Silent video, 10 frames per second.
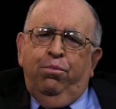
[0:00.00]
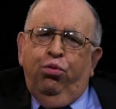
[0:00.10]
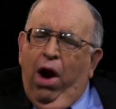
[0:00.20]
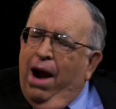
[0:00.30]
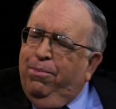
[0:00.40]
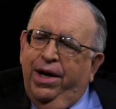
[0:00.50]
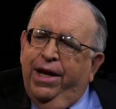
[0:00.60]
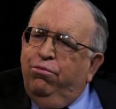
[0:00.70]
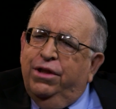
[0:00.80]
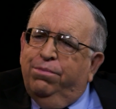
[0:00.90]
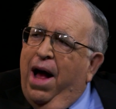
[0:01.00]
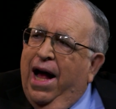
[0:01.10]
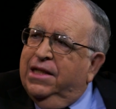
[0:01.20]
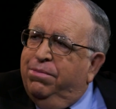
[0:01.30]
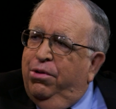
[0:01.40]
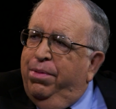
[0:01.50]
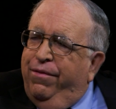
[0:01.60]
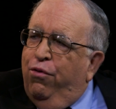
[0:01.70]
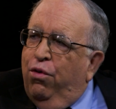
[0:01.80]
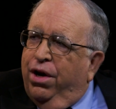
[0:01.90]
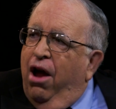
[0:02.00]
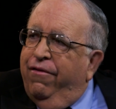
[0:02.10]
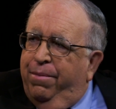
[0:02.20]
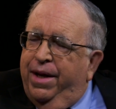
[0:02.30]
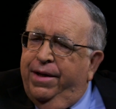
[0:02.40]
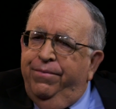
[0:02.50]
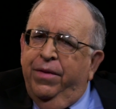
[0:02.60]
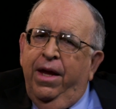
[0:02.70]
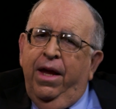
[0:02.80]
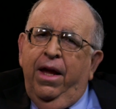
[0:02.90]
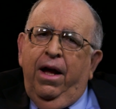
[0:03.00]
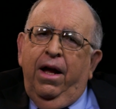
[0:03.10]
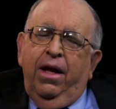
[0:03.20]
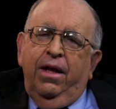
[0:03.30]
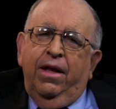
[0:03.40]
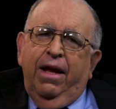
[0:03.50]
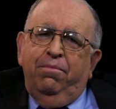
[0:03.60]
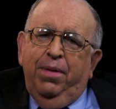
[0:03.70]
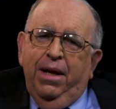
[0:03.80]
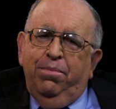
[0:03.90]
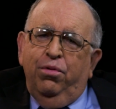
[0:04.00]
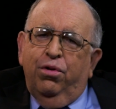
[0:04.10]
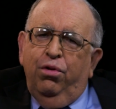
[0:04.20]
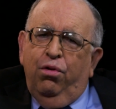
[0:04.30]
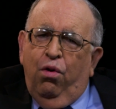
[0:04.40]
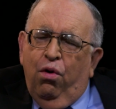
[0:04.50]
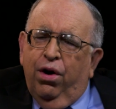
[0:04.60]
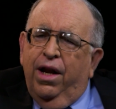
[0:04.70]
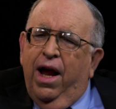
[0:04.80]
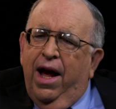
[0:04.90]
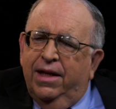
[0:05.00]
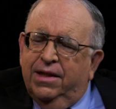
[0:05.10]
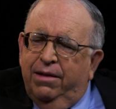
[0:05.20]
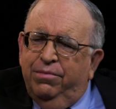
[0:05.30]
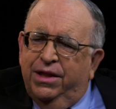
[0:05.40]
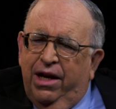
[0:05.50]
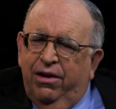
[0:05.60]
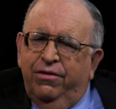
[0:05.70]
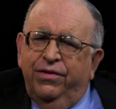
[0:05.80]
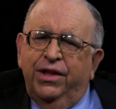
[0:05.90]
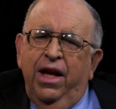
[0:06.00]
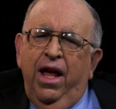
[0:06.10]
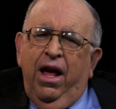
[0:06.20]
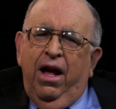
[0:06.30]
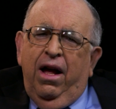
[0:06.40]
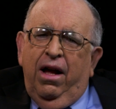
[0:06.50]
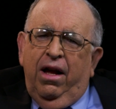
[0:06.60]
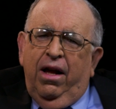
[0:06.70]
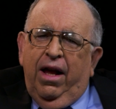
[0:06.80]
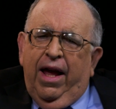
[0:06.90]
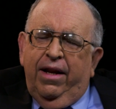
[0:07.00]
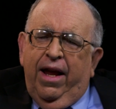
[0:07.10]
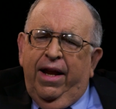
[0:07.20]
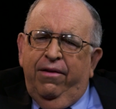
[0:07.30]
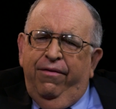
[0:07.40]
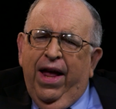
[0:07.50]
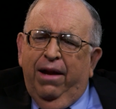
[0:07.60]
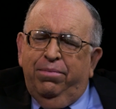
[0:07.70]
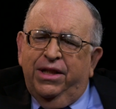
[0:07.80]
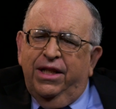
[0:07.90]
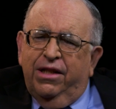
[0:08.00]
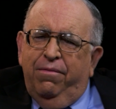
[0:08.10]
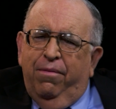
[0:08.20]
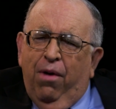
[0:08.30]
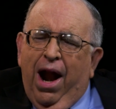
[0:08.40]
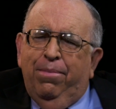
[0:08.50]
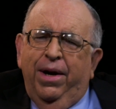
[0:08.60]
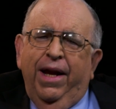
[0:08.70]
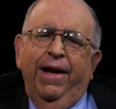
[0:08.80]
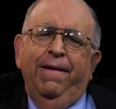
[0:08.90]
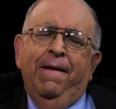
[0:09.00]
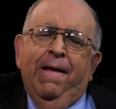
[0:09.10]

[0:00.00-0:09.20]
property was possible before government. That people could organize themselves and develop a system of property.